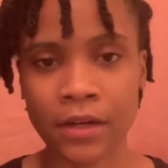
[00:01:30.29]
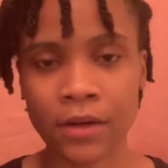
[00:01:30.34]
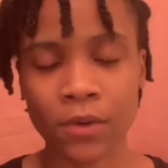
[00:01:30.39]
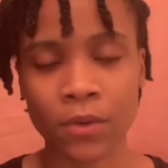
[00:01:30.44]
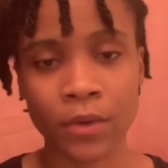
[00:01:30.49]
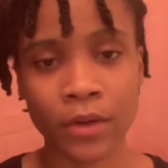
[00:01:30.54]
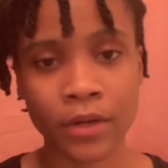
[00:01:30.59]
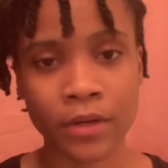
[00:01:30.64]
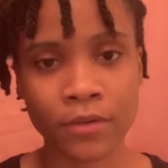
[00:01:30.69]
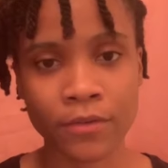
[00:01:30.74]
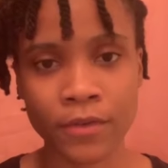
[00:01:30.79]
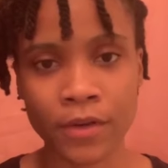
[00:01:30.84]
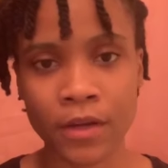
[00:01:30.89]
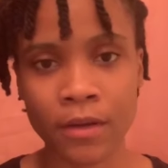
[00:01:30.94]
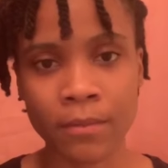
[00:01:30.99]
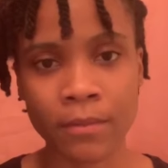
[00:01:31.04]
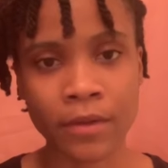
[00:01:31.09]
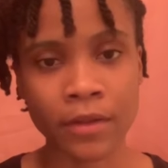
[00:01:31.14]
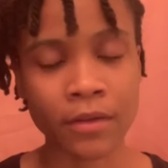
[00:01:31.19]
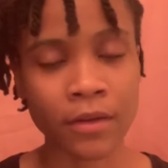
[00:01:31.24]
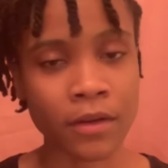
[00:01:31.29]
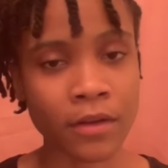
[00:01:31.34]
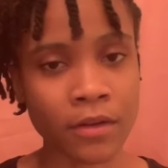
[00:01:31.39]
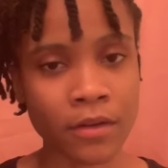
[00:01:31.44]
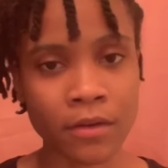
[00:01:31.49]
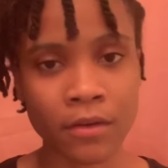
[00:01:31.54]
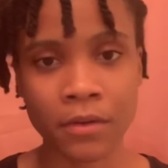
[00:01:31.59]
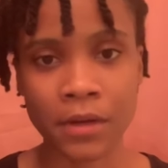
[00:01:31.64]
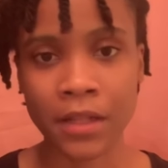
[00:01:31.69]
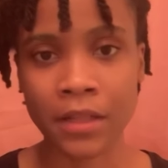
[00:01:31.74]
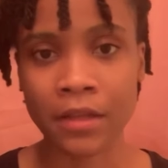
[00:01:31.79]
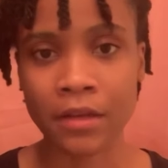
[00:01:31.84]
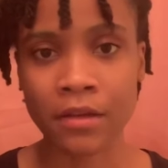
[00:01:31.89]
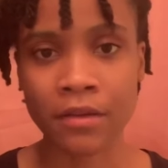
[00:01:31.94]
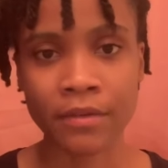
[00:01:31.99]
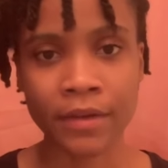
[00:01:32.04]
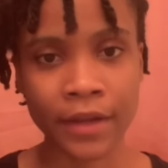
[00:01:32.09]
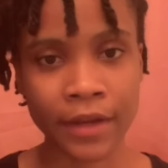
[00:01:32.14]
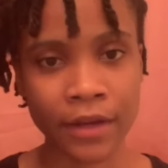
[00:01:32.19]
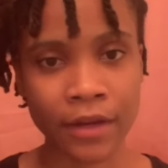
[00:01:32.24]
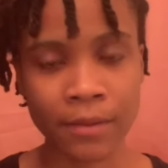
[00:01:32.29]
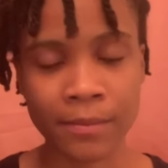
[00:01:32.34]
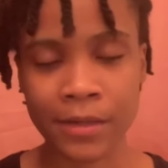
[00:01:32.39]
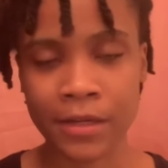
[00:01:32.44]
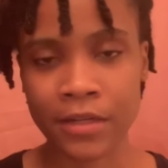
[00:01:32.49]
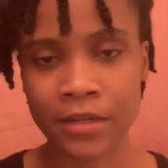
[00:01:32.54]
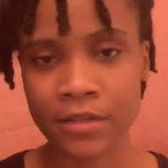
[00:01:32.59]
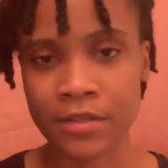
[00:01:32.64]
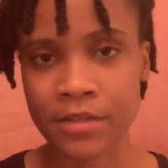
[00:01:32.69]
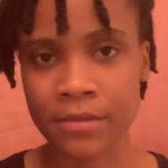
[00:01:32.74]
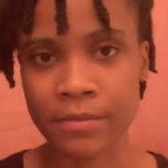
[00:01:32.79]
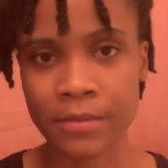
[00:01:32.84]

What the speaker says: order from, and y'all know I love hair butters,